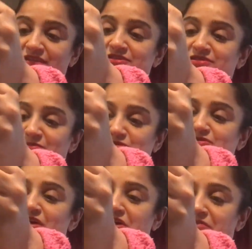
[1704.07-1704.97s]
They're supposed
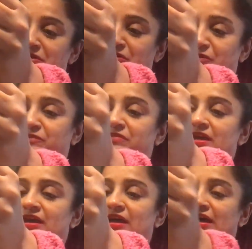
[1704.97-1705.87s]
to help you
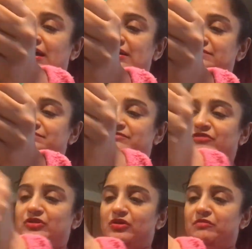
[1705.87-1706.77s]

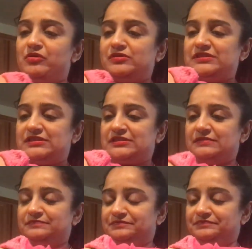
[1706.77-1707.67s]
with your immune system.